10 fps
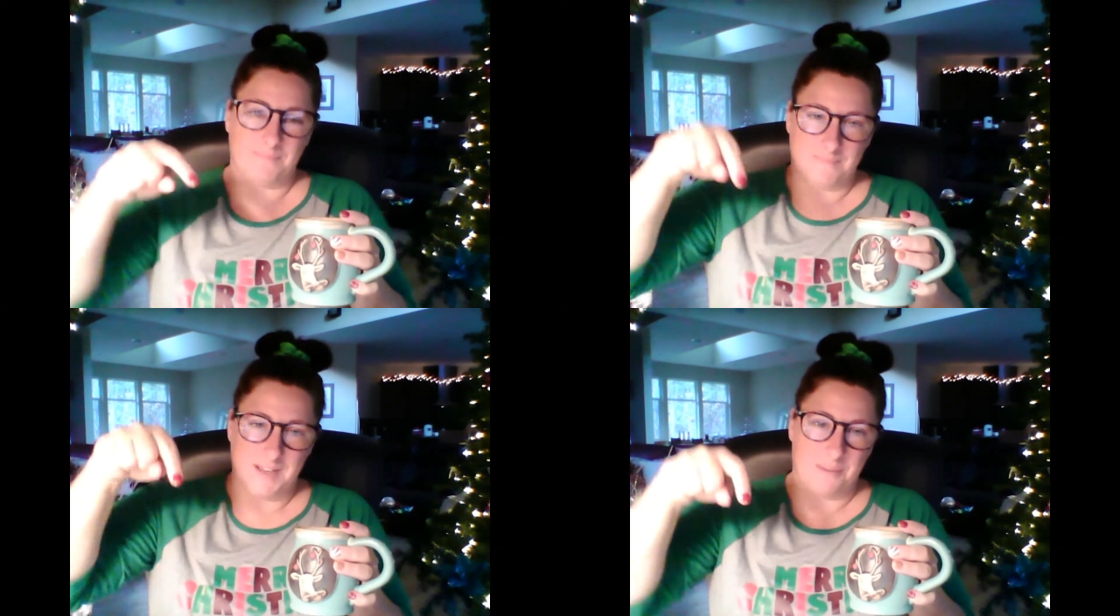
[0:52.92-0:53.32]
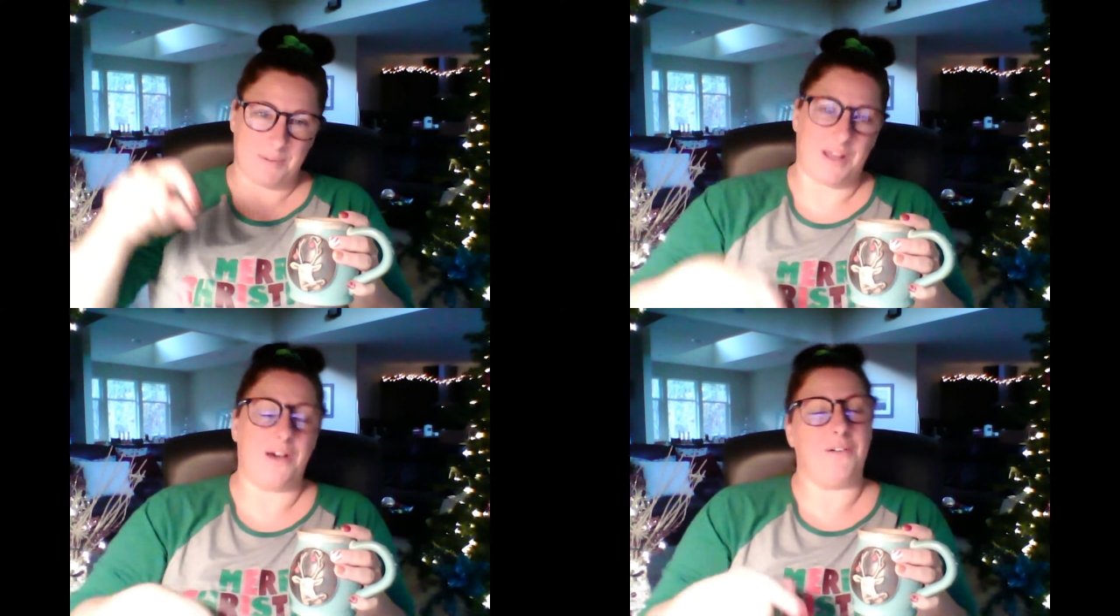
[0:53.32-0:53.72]
down
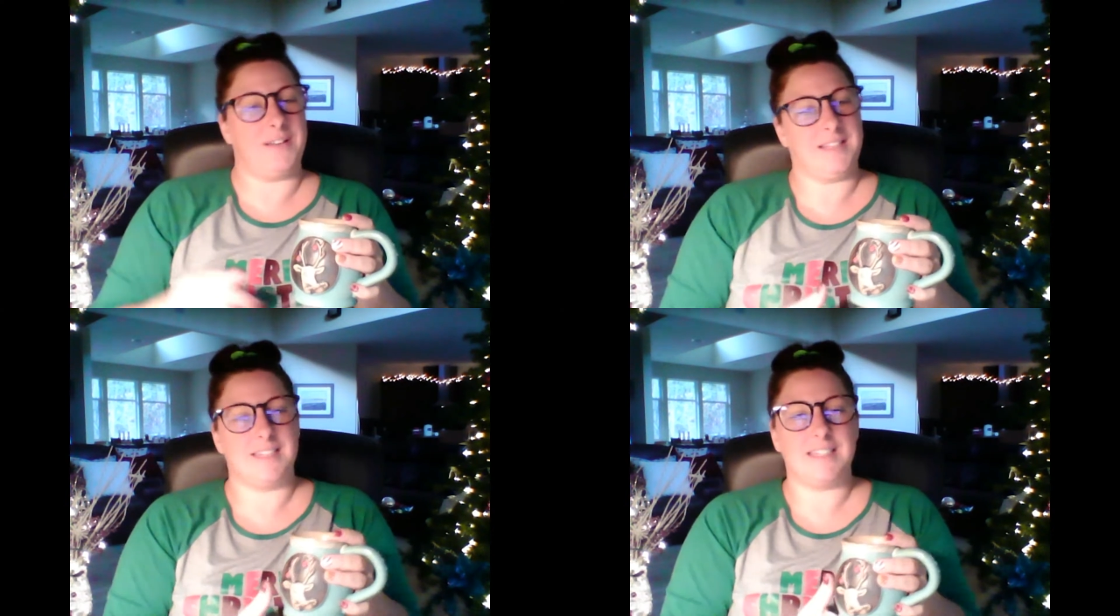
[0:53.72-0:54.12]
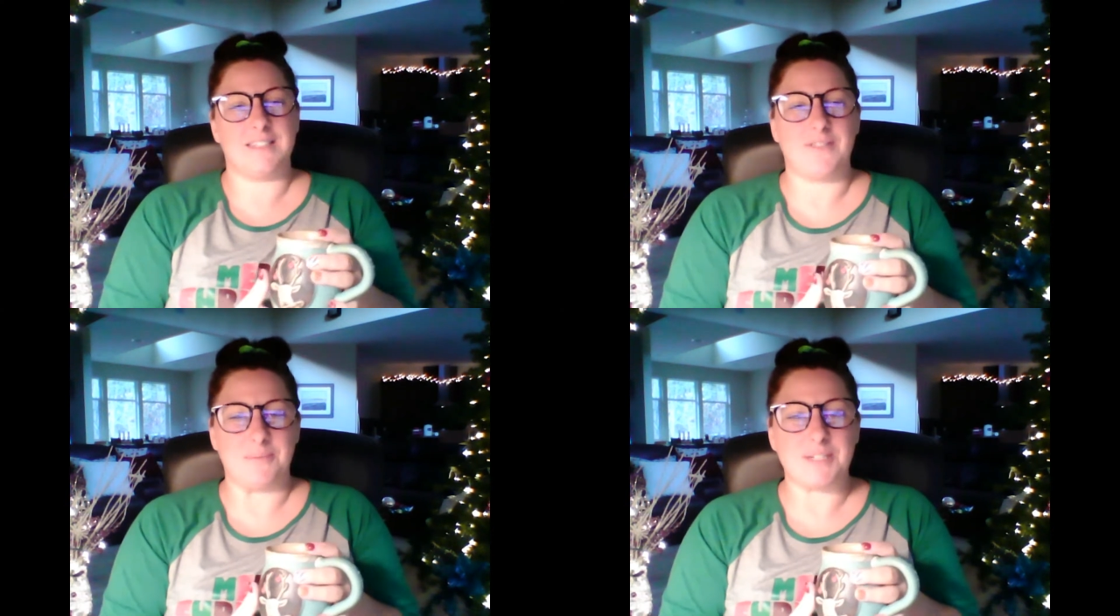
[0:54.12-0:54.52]
below in the
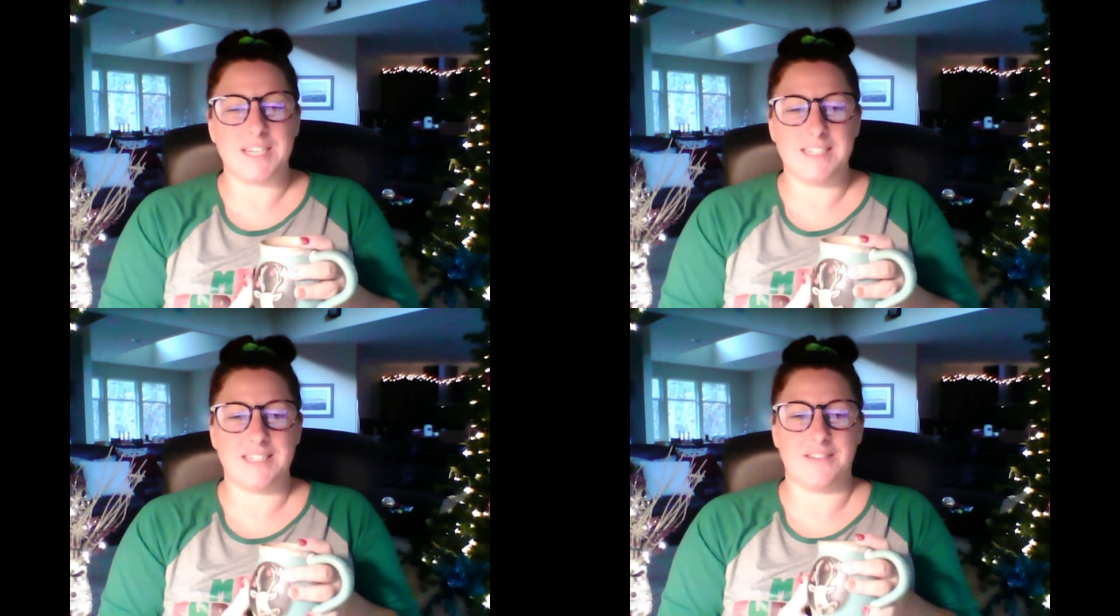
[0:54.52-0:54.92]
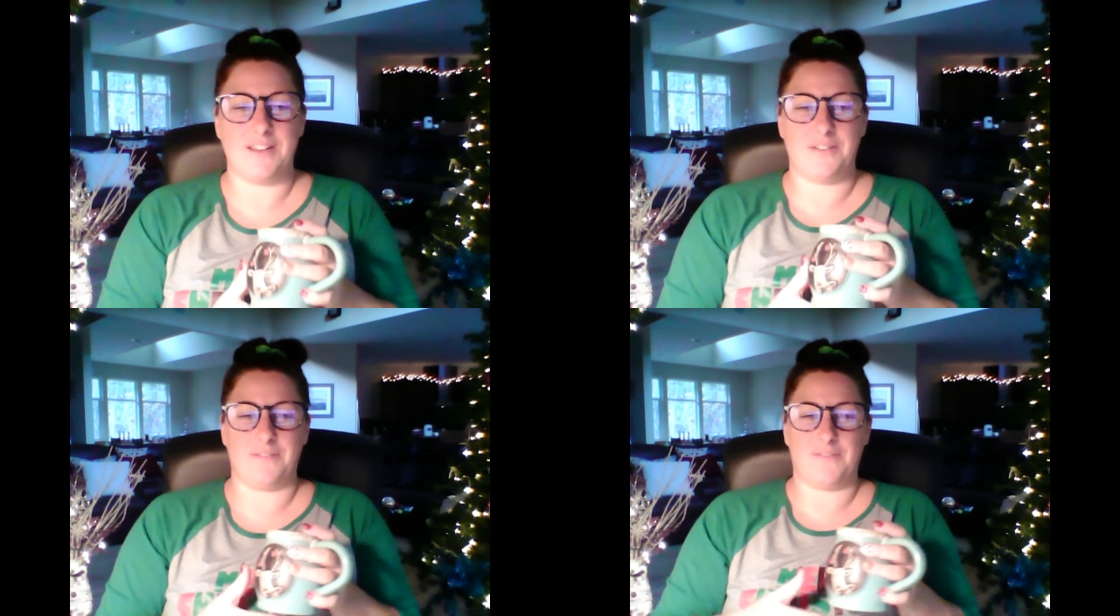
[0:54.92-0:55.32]
description so
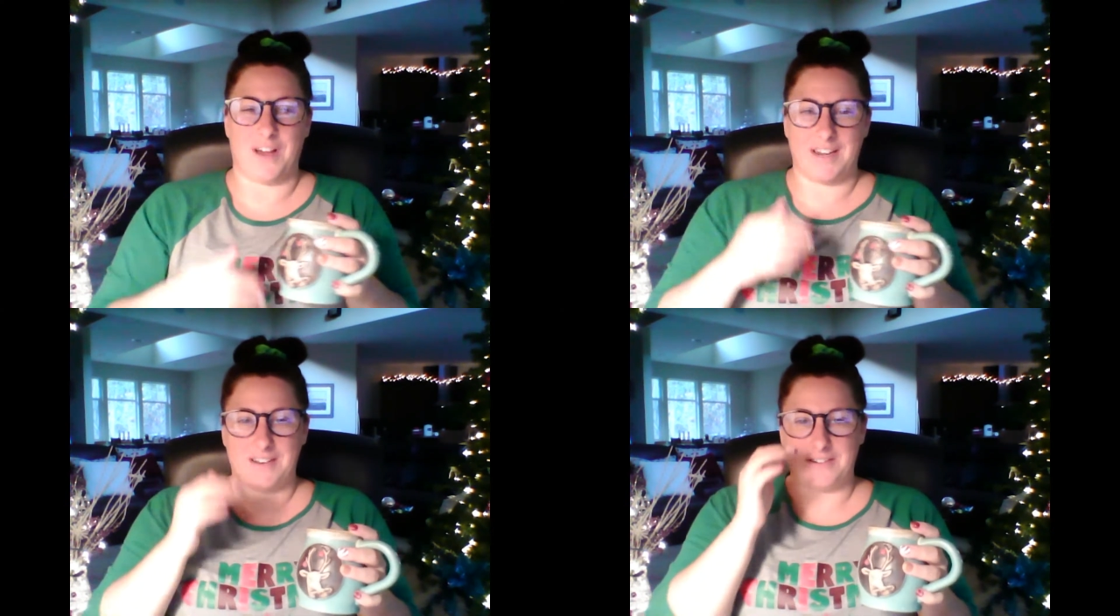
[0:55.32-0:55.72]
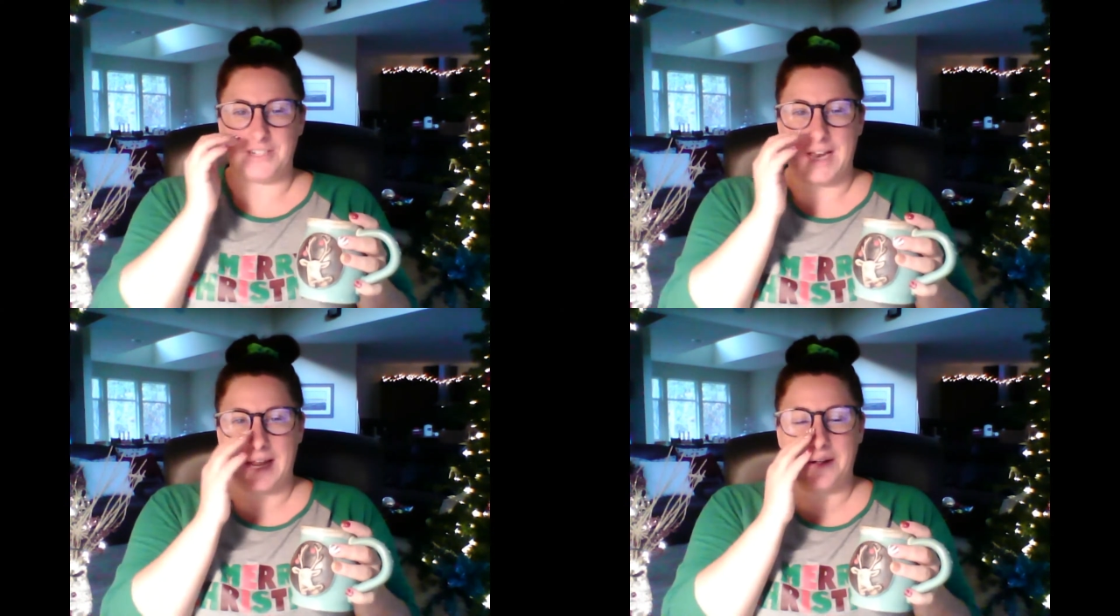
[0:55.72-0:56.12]
you can find her
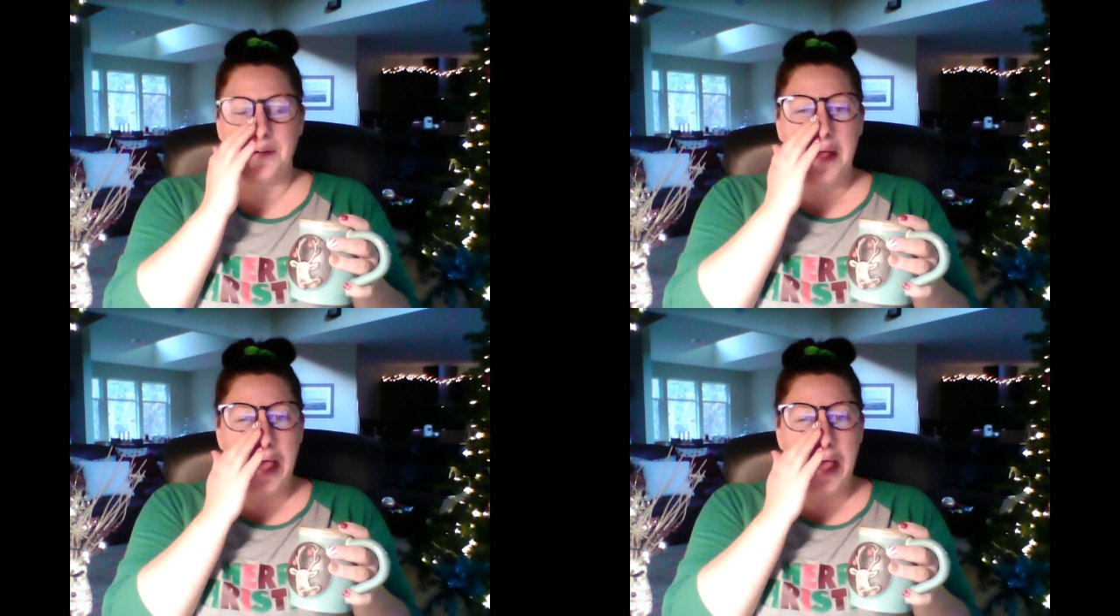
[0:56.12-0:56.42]
channel.